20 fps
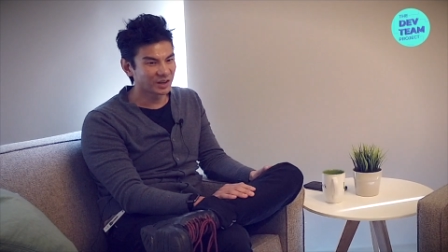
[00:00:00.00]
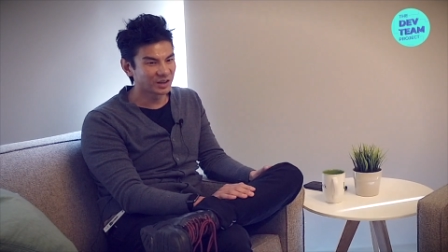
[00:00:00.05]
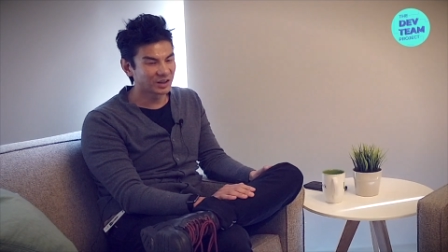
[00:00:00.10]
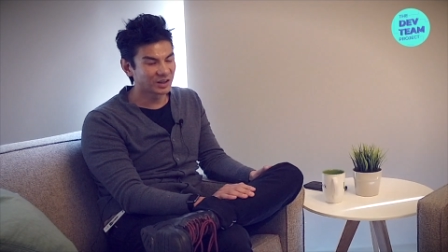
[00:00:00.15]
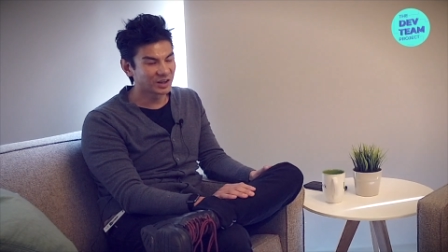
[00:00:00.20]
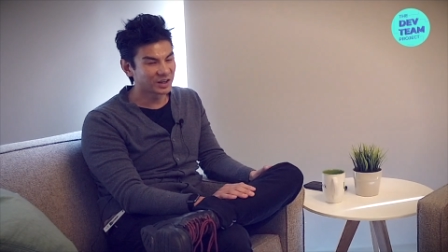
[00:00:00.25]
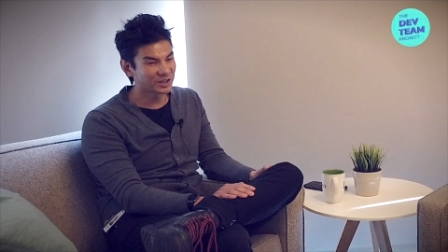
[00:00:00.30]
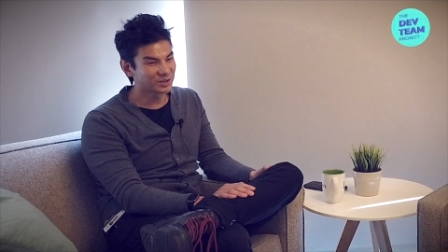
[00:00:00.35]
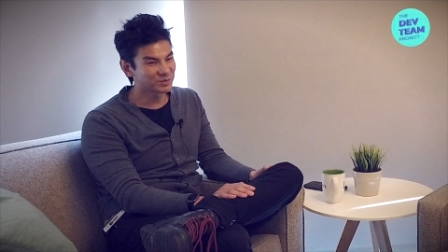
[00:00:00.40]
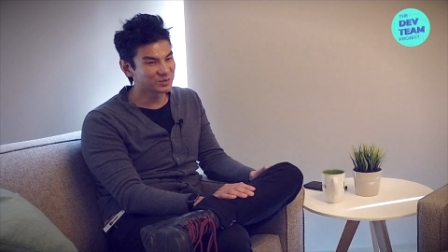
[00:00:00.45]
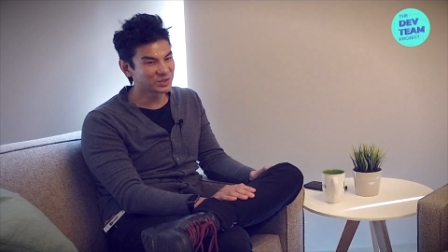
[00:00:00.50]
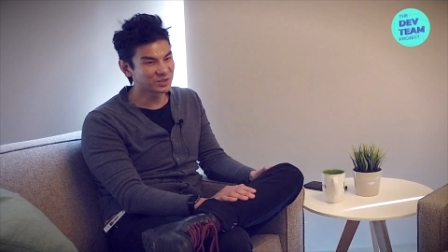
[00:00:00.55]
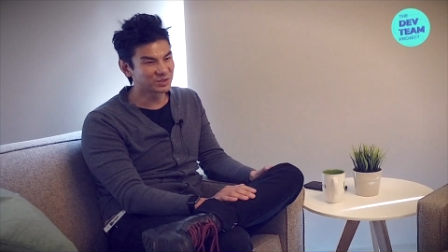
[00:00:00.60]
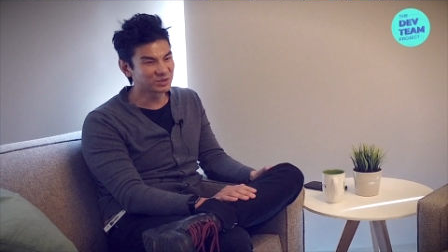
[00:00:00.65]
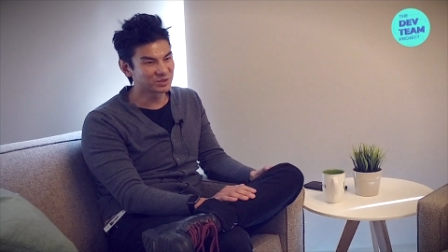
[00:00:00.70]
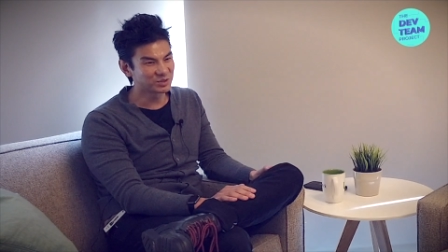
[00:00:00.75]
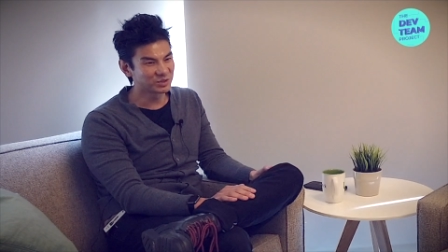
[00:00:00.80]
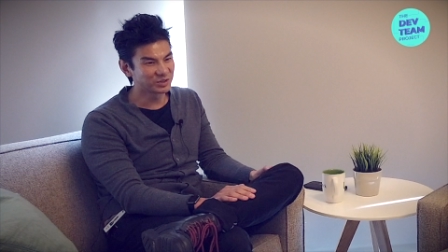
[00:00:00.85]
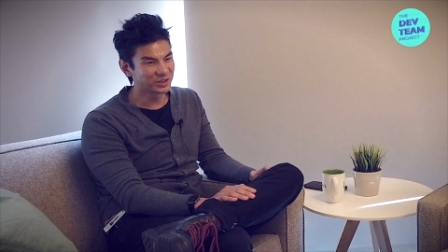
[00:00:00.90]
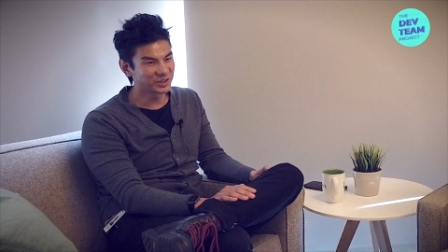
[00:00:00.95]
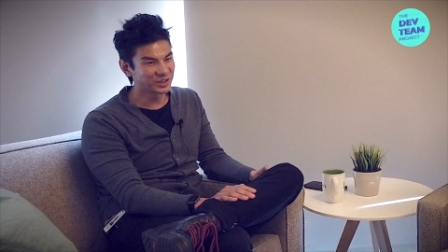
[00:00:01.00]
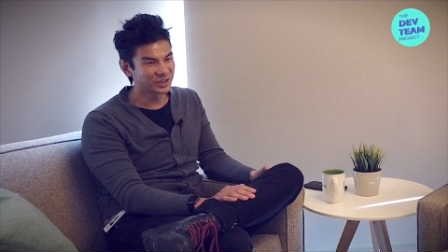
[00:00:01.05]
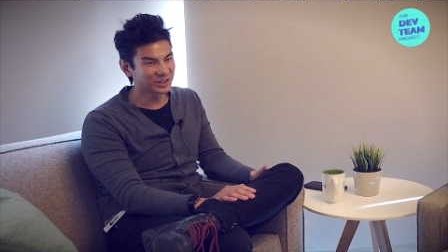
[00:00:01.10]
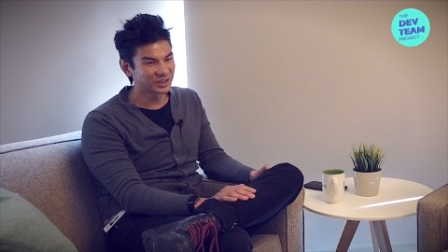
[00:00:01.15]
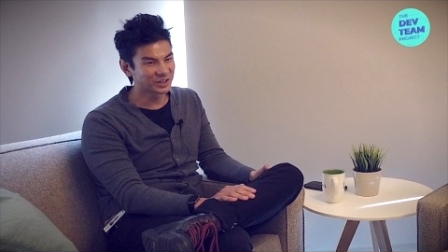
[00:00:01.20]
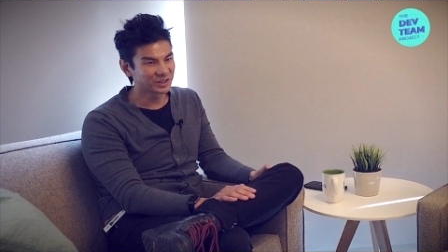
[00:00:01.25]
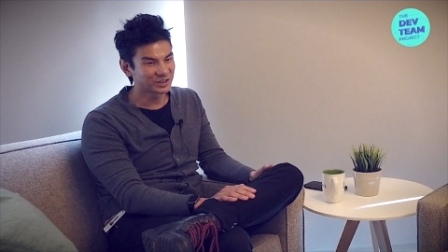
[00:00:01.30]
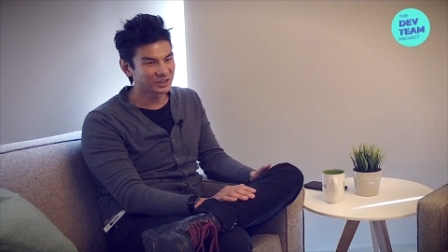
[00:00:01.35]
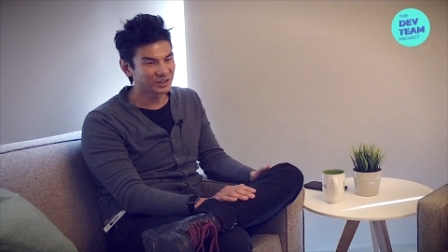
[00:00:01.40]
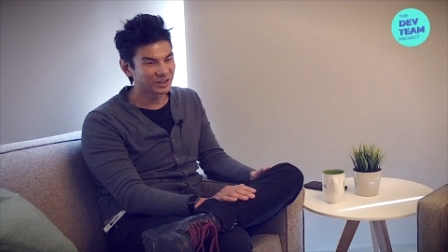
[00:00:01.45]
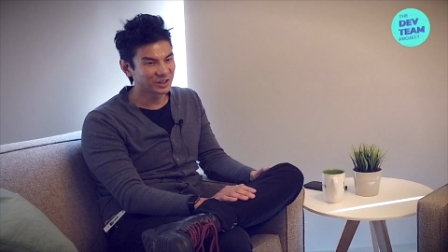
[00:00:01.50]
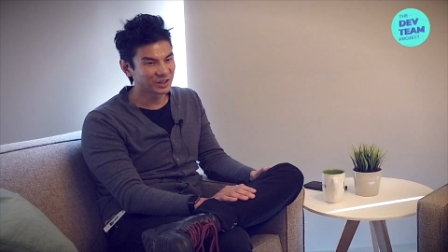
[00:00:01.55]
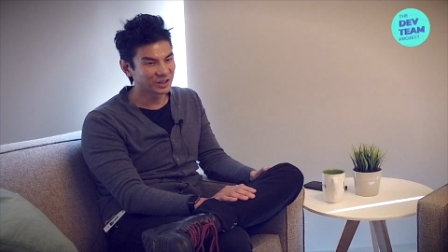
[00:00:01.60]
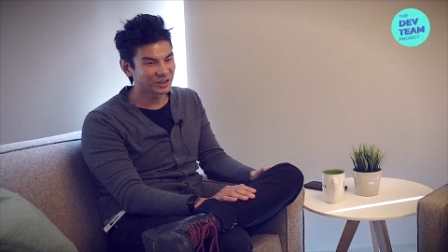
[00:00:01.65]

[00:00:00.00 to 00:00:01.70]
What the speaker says: I am still doing it.